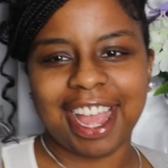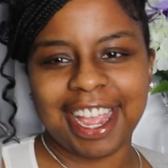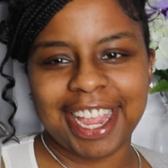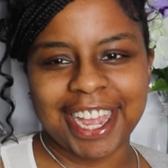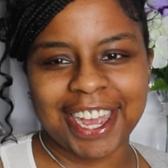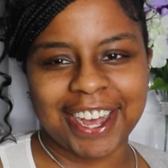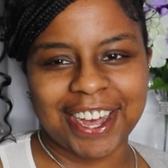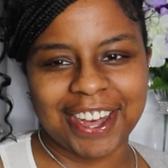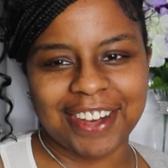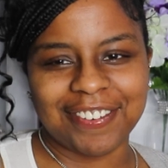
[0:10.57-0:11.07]

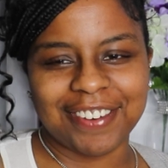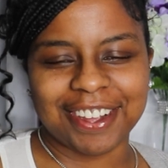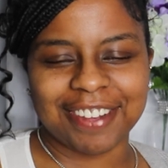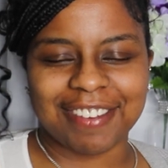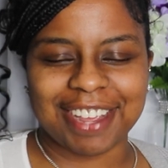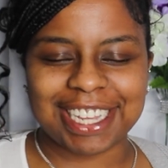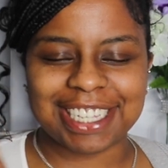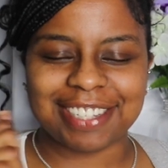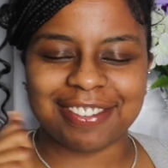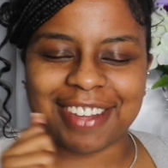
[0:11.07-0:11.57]
hey y'all,
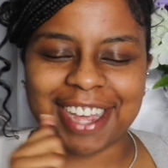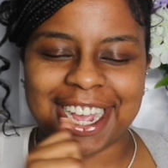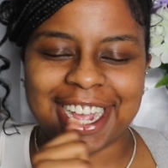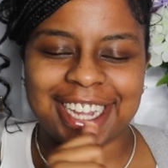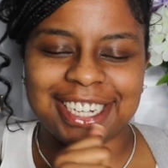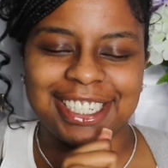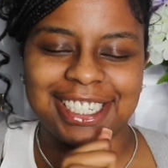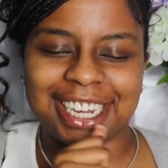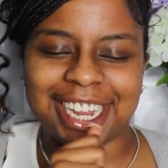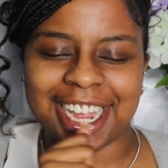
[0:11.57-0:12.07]
welcome back to
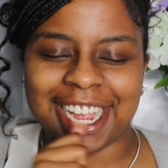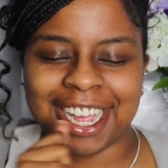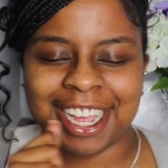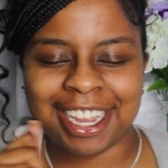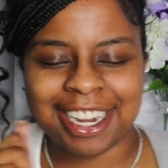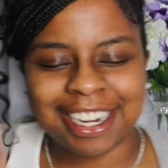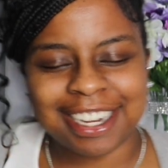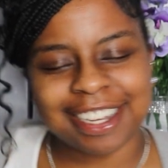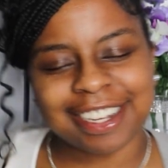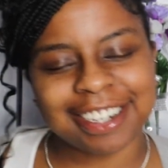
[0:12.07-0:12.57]
my
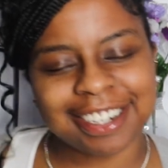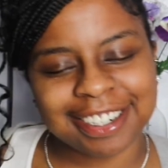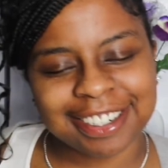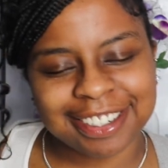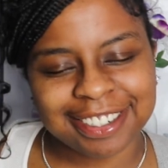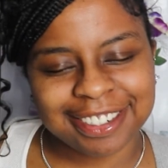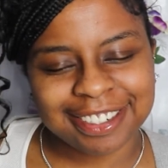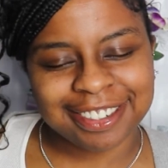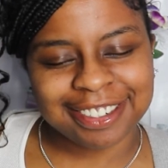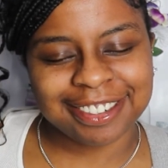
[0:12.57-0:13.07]

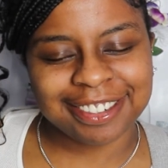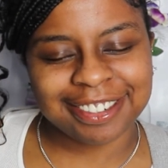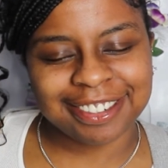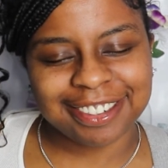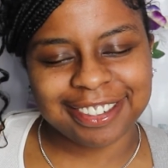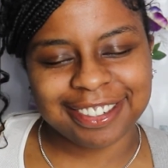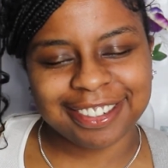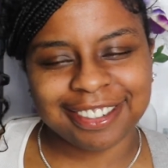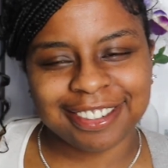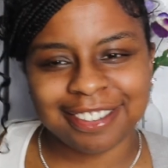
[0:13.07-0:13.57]

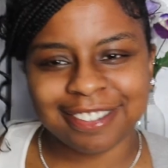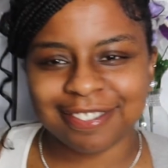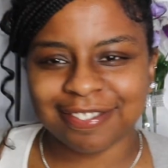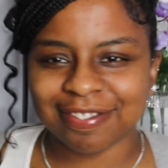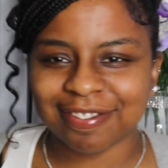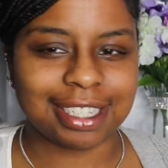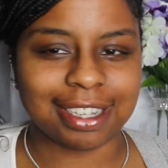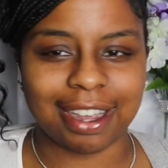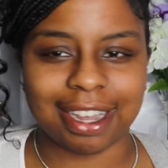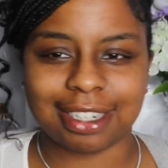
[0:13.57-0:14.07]
channel.
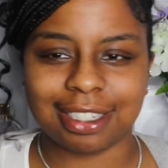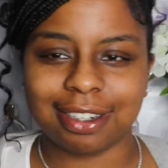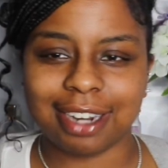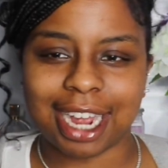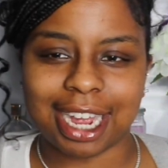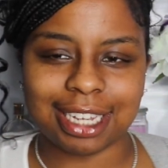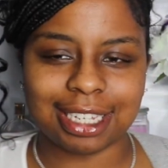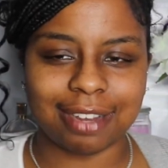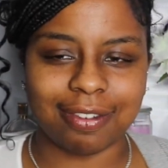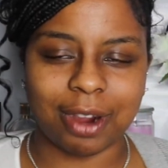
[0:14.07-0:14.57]
And so as you
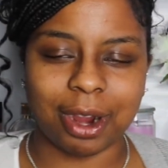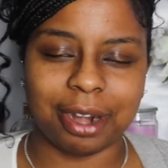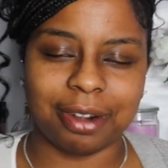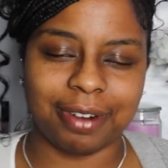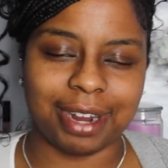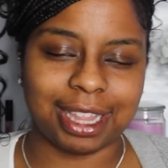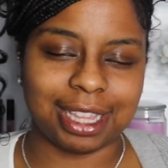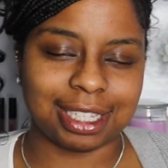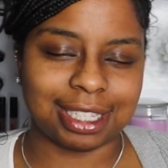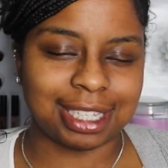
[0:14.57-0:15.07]
guys have already
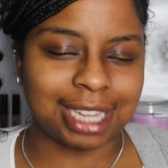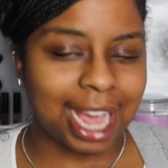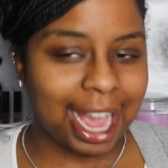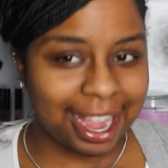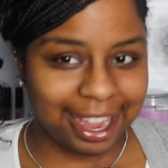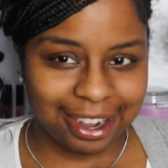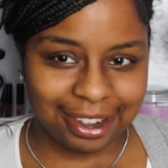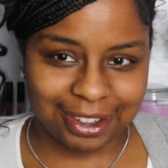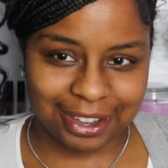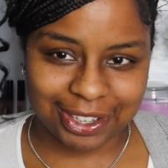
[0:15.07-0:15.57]
read the
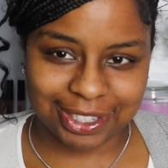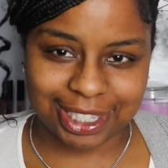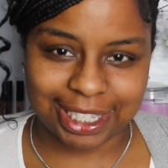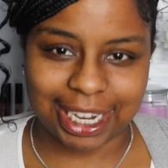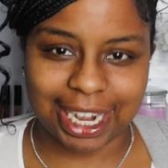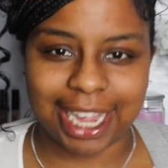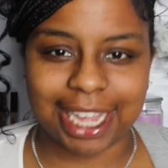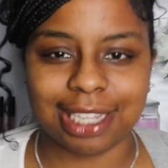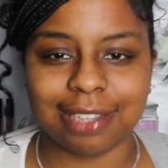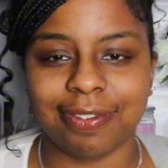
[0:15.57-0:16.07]
title,
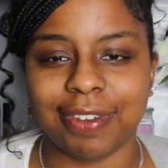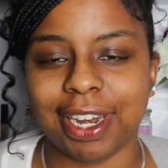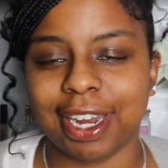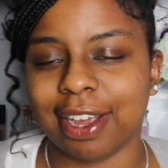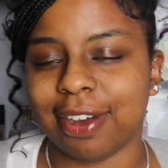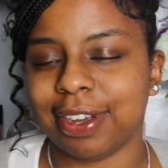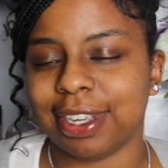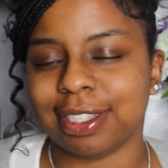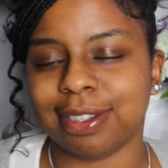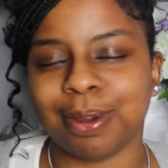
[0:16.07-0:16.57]
today's
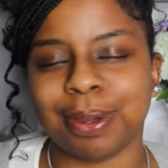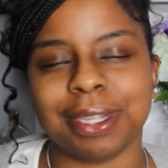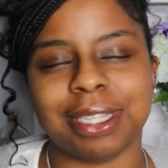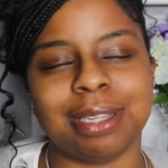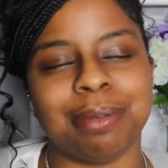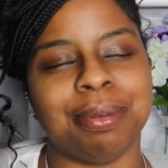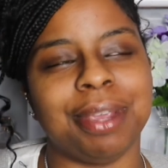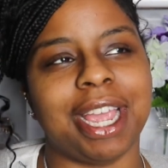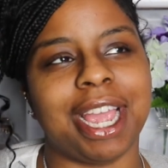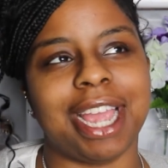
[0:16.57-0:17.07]
video is going
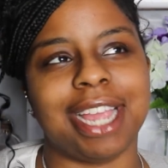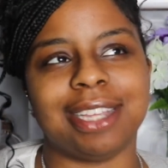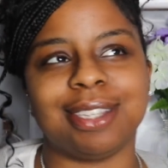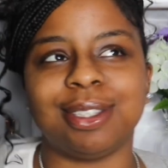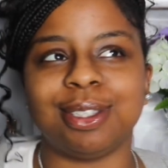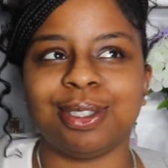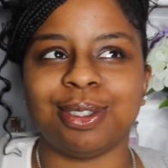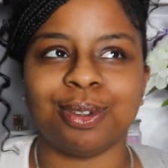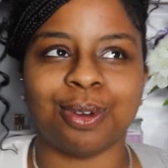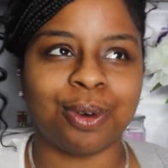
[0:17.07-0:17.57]
to be a
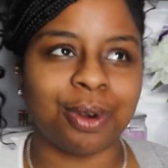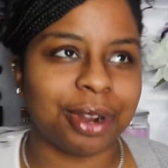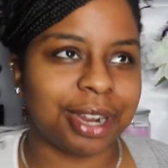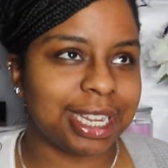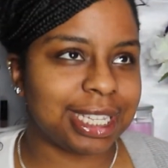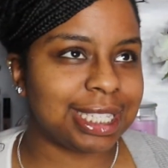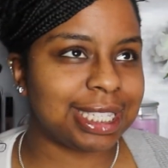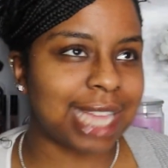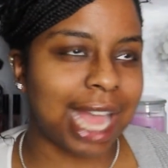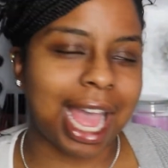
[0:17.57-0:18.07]

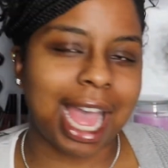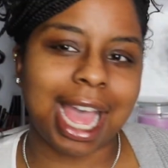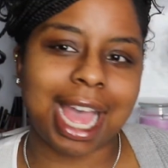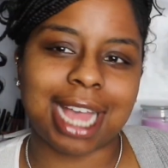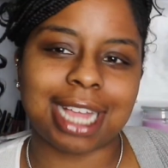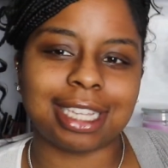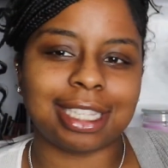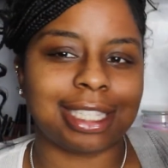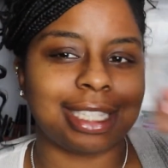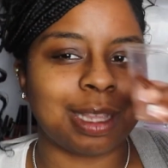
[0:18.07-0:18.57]
story
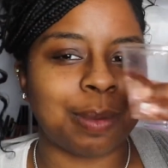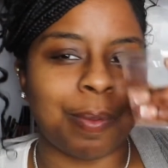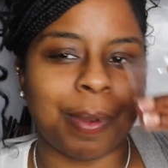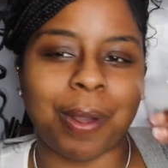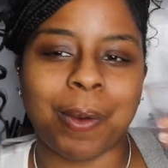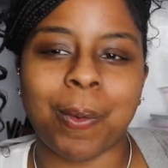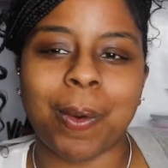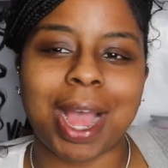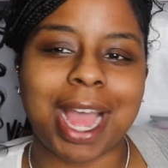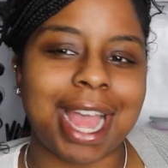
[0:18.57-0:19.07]
time,
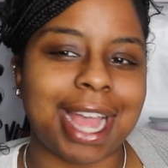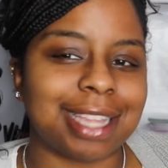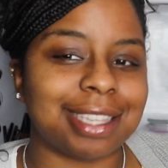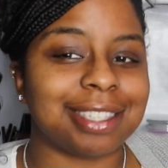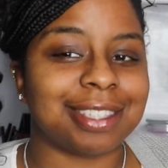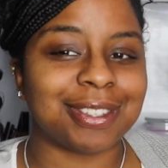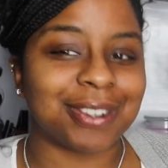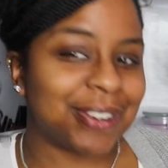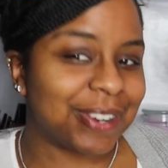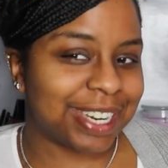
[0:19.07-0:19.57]
sipping wine
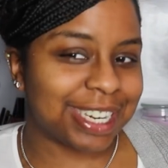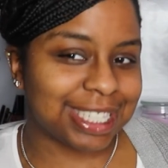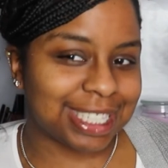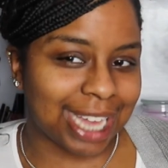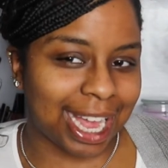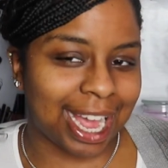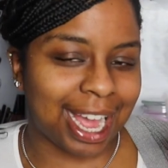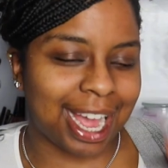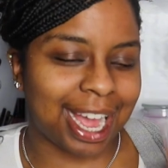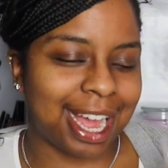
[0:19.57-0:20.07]
story
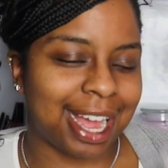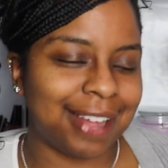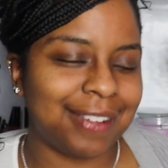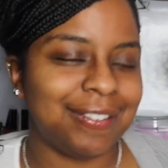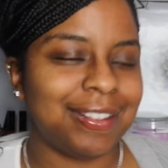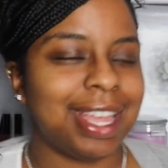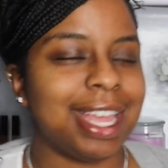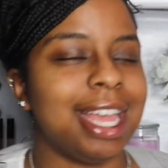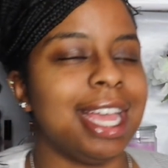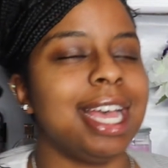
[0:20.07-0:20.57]

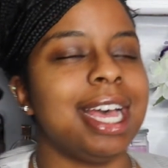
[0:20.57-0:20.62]
time. Um,